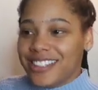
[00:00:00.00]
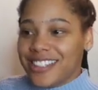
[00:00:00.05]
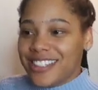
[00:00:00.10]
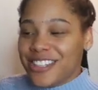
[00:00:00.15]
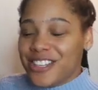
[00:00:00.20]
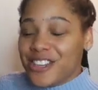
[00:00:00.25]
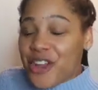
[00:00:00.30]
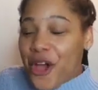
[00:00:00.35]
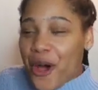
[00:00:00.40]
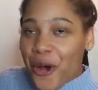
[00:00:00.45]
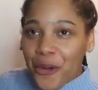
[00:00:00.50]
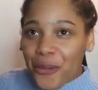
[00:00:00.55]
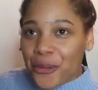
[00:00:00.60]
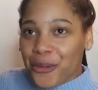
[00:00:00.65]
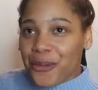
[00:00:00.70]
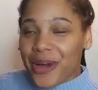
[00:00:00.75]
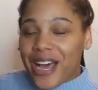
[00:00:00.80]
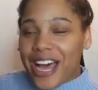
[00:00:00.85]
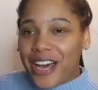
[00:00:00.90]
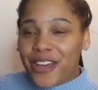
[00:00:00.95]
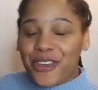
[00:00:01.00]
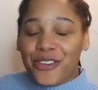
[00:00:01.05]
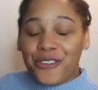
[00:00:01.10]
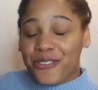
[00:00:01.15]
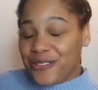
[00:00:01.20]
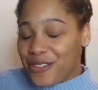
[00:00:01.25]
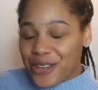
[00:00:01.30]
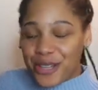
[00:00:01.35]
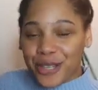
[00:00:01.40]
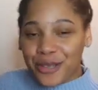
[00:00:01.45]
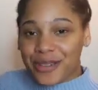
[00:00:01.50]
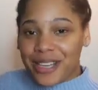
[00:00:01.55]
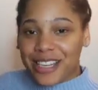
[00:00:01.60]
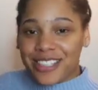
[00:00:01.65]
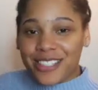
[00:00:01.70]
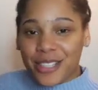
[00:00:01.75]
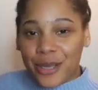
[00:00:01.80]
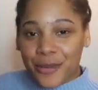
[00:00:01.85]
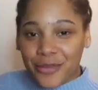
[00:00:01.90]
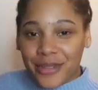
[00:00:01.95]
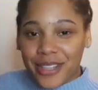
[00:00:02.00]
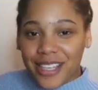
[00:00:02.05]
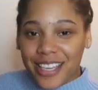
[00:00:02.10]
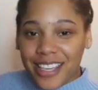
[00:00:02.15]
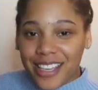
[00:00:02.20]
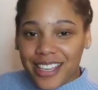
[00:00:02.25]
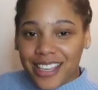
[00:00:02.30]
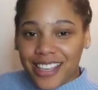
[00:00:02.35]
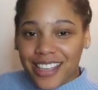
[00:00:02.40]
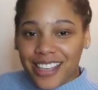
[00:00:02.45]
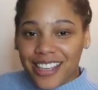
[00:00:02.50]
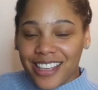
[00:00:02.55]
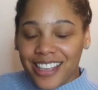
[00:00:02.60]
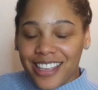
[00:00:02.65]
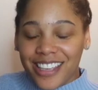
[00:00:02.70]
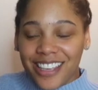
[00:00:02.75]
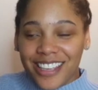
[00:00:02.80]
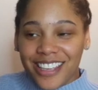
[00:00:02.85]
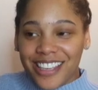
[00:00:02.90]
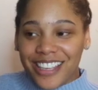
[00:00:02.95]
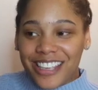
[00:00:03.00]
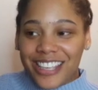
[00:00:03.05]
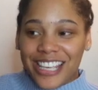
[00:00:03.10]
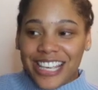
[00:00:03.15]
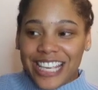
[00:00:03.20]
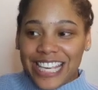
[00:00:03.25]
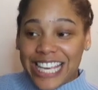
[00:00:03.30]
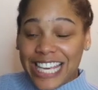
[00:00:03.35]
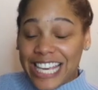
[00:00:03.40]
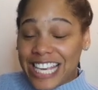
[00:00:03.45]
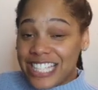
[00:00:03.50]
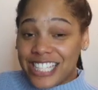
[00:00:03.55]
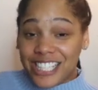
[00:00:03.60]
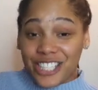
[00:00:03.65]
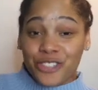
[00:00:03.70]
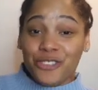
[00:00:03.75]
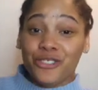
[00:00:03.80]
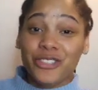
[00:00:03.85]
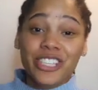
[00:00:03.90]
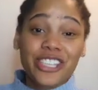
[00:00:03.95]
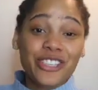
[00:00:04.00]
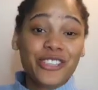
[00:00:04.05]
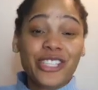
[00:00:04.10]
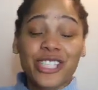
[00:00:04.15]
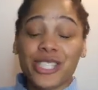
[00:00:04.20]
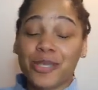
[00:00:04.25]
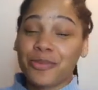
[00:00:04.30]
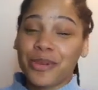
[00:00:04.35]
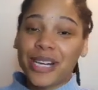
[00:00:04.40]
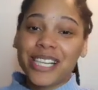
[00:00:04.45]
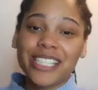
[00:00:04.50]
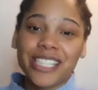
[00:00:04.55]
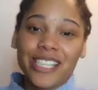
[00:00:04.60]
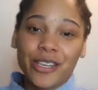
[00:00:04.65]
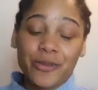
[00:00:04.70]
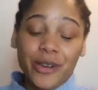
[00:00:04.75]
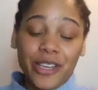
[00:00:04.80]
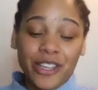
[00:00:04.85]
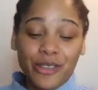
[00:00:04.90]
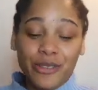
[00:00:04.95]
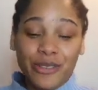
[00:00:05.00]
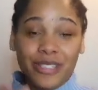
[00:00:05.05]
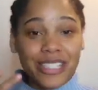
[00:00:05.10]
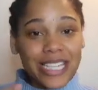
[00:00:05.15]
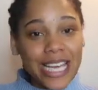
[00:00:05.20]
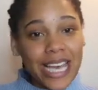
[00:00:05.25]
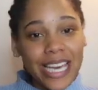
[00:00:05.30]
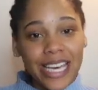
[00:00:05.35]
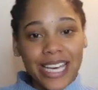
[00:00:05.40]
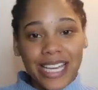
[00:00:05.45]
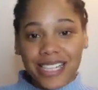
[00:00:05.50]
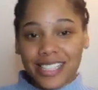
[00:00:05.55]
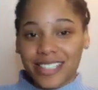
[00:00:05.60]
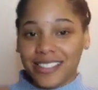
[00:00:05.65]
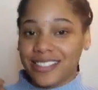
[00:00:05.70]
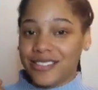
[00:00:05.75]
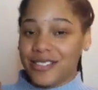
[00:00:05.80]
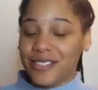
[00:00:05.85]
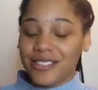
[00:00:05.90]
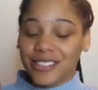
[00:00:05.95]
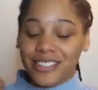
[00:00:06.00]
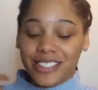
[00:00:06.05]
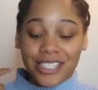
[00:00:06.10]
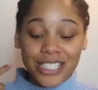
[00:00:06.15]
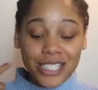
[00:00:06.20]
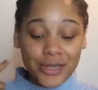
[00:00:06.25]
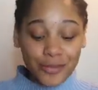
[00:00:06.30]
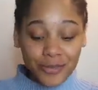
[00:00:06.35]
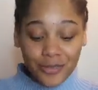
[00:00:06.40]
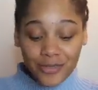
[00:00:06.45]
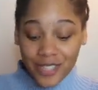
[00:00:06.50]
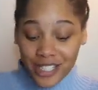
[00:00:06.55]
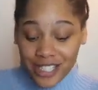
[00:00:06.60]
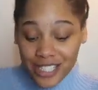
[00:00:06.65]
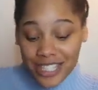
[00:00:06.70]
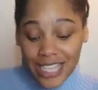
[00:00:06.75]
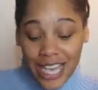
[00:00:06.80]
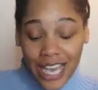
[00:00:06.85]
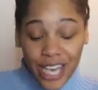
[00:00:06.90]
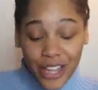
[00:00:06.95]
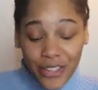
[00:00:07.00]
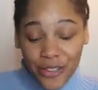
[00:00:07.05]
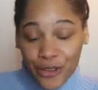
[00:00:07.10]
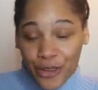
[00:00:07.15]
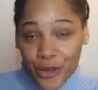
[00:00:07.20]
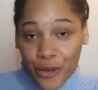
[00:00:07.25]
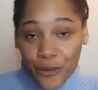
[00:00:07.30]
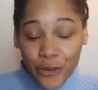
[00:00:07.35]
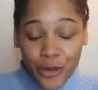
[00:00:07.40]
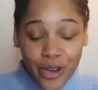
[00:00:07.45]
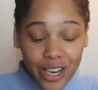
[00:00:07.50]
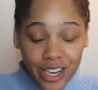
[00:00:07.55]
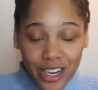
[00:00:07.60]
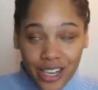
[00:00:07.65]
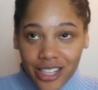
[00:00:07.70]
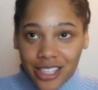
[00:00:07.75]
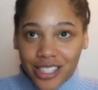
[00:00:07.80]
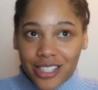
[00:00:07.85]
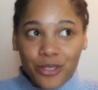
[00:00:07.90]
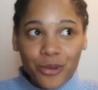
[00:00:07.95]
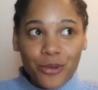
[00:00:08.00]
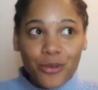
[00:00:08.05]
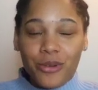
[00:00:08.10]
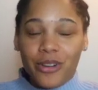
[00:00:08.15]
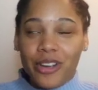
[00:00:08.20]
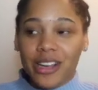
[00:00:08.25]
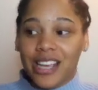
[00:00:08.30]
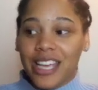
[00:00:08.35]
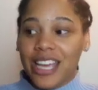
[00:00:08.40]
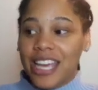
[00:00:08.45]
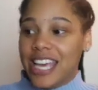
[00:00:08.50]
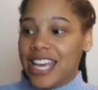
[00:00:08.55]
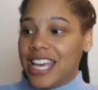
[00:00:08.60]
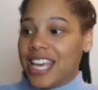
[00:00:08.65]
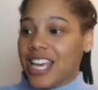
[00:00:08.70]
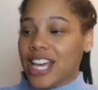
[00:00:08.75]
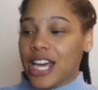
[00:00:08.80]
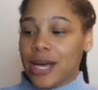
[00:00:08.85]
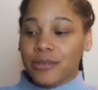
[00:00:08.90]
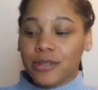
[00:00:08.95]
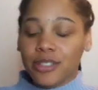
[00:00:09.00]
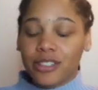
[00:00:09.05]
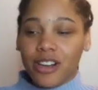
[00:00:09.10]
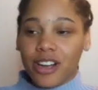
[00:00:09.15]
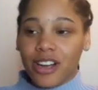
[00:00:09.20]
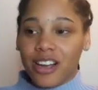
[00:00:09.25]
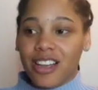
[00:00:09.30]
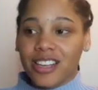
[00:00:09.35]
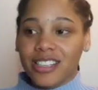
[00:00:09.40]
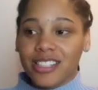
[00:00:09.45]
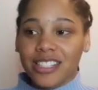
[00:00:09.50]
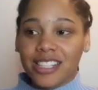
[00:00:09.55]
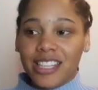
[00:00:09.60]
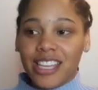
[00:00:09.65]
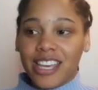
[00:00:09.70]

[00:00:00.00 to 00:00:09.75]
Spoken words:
know how you feel about something, you express it, whether you say it through your words or it comes across,